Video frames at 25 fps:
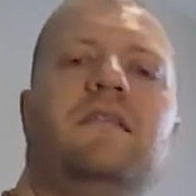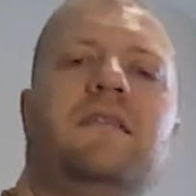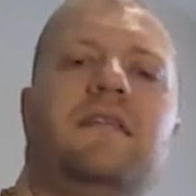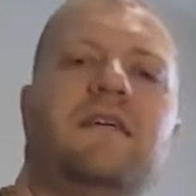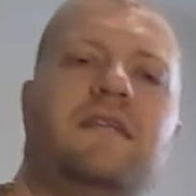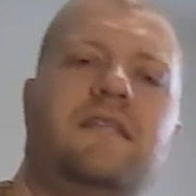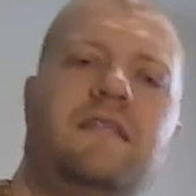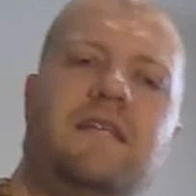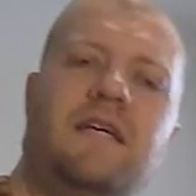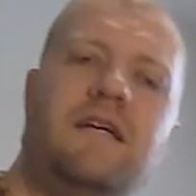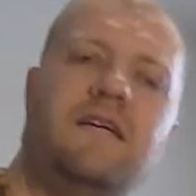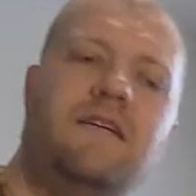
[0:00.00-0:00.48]

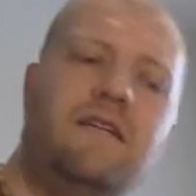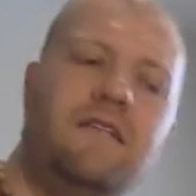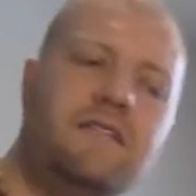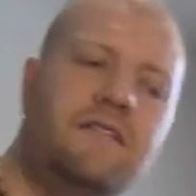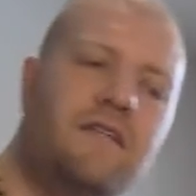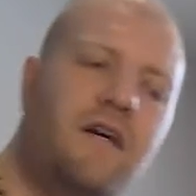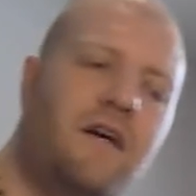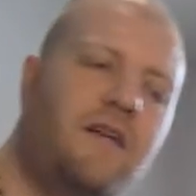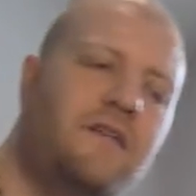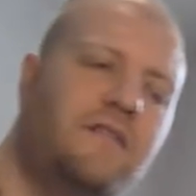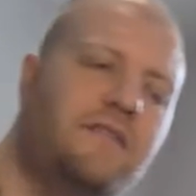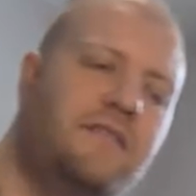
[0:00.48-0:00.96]
But kher is
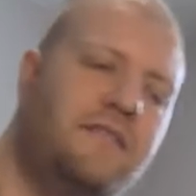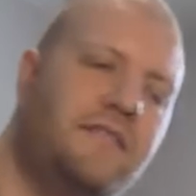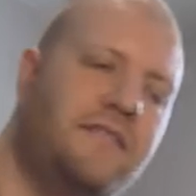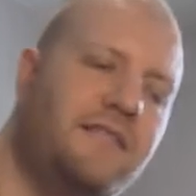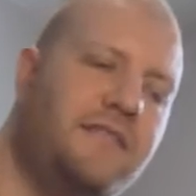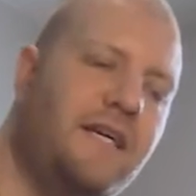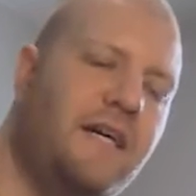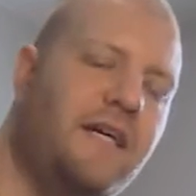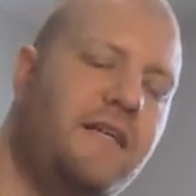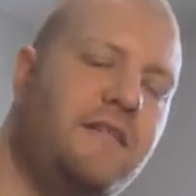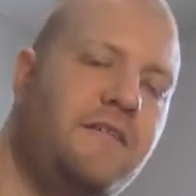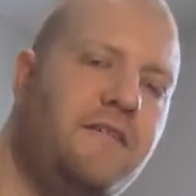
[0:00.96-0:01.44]
hard to
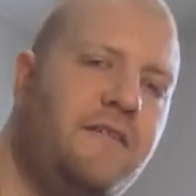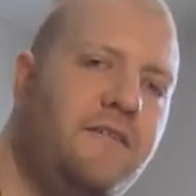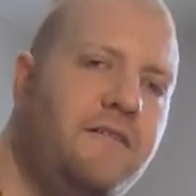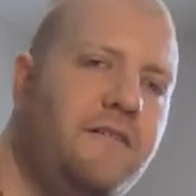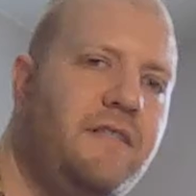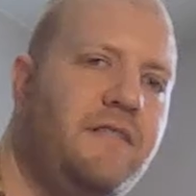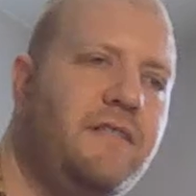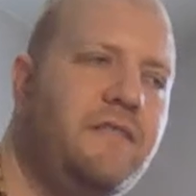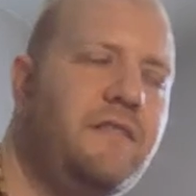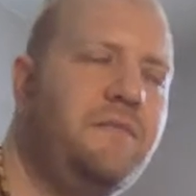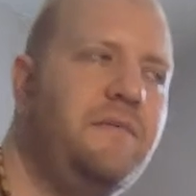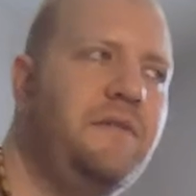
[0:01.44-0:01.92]
get. You
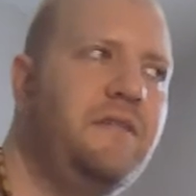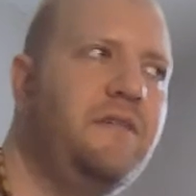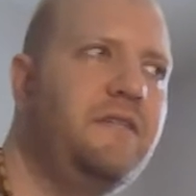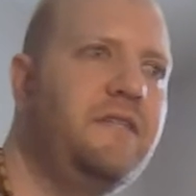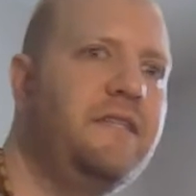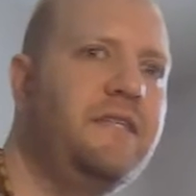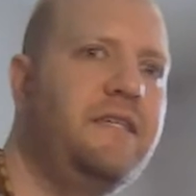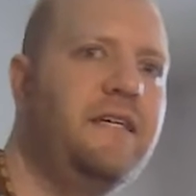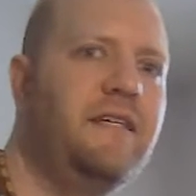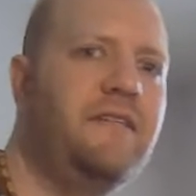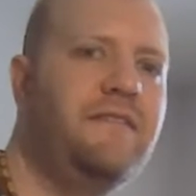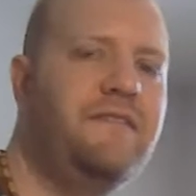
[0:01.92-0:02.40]
need to be able
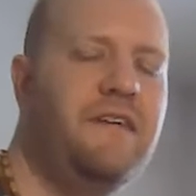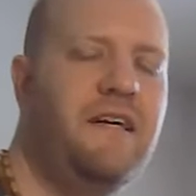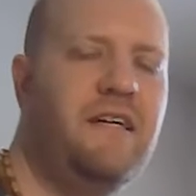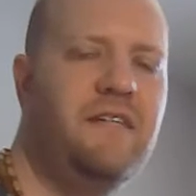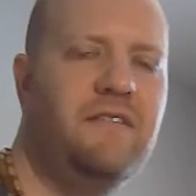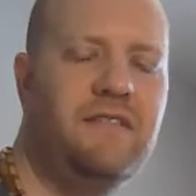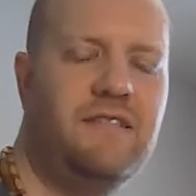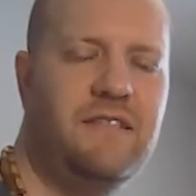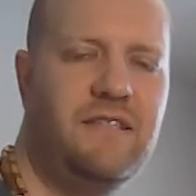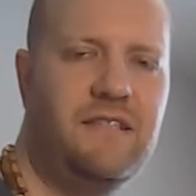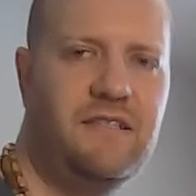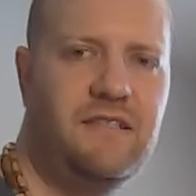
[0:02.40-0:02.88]
to get
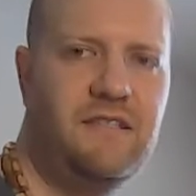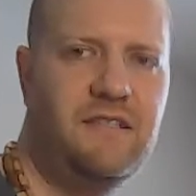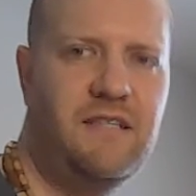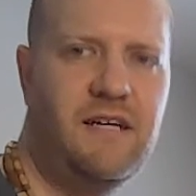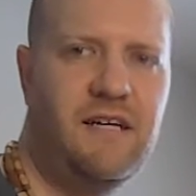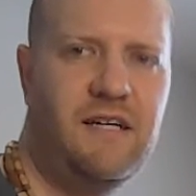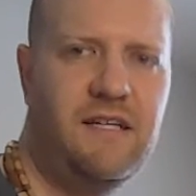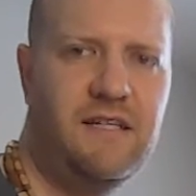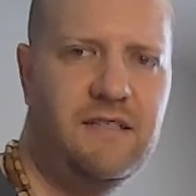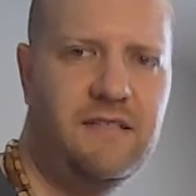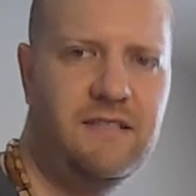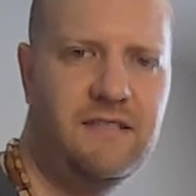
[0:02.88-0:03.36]
around to the
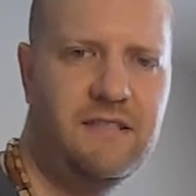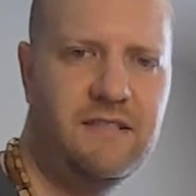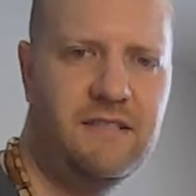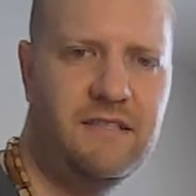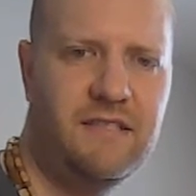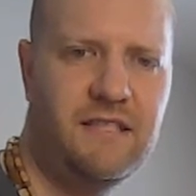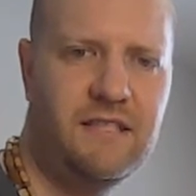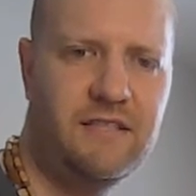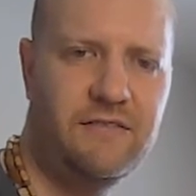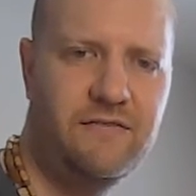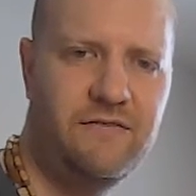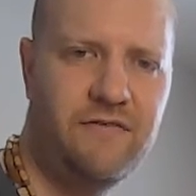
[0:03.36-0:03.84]
ta, so it
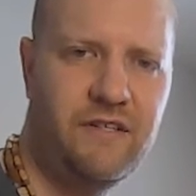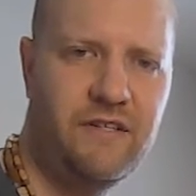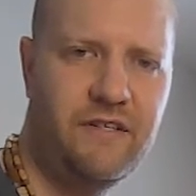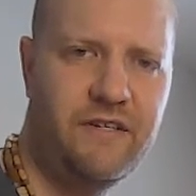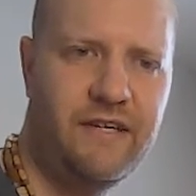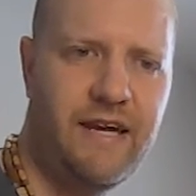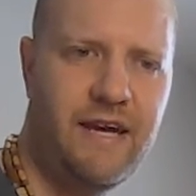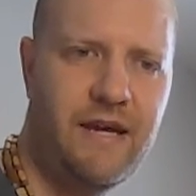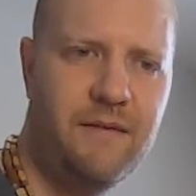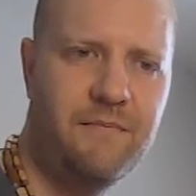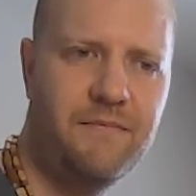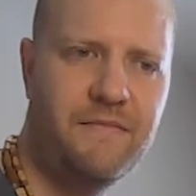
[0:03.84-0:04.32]
sounds
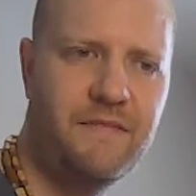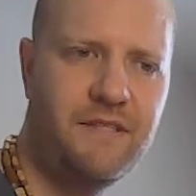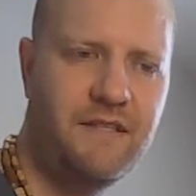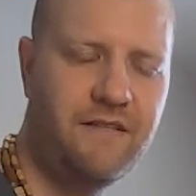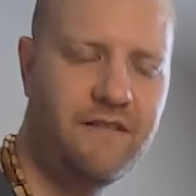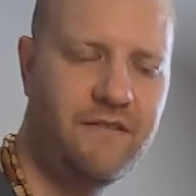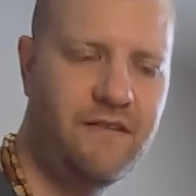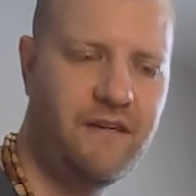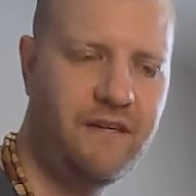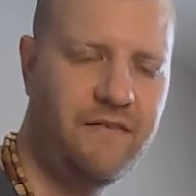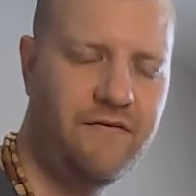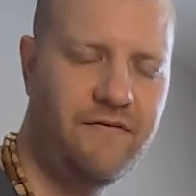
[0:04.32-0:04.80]
very
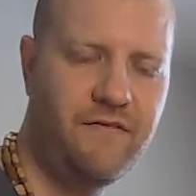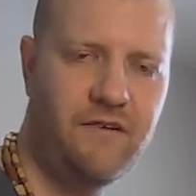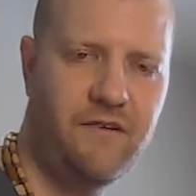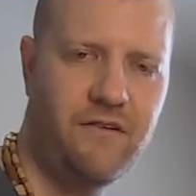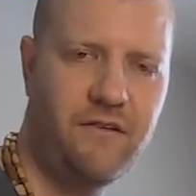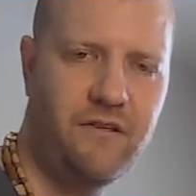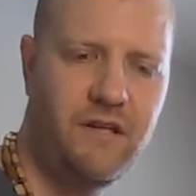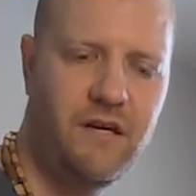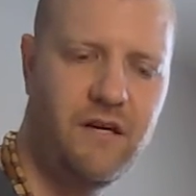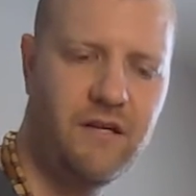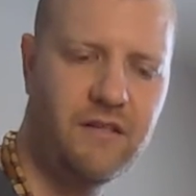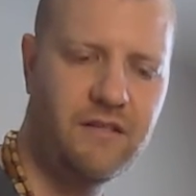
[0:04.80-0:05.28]
empty, like for
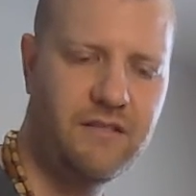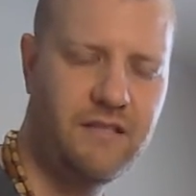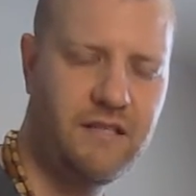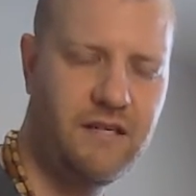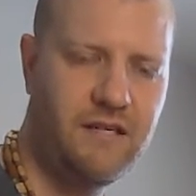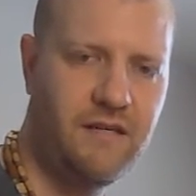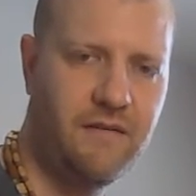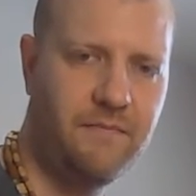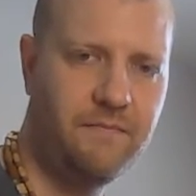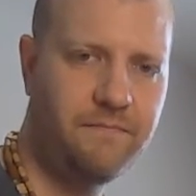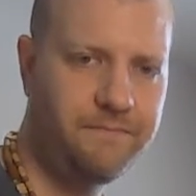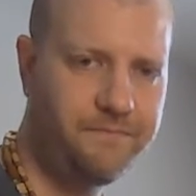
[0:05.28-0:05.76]
a long
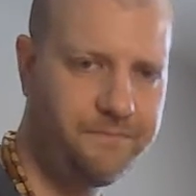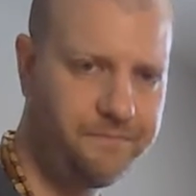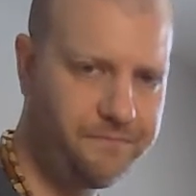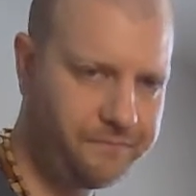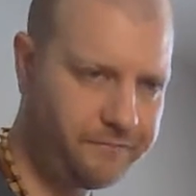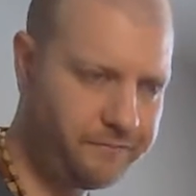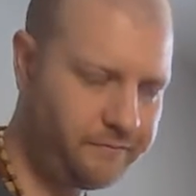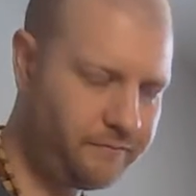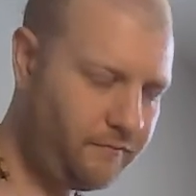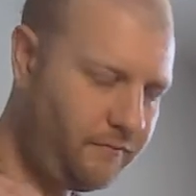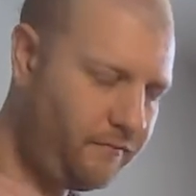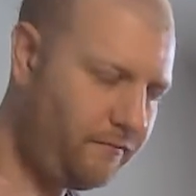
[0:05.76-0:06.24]
time.
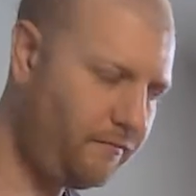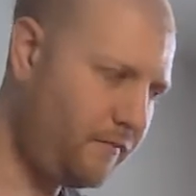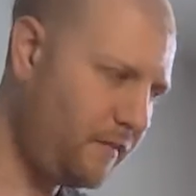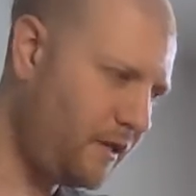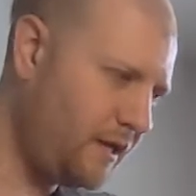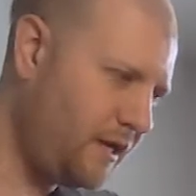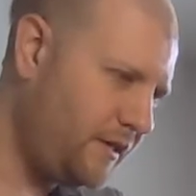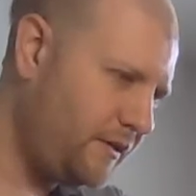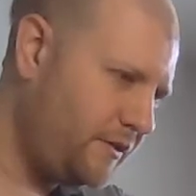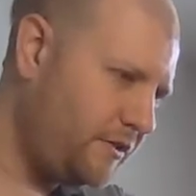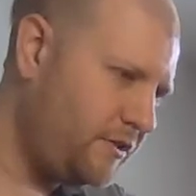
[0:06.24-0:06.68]
I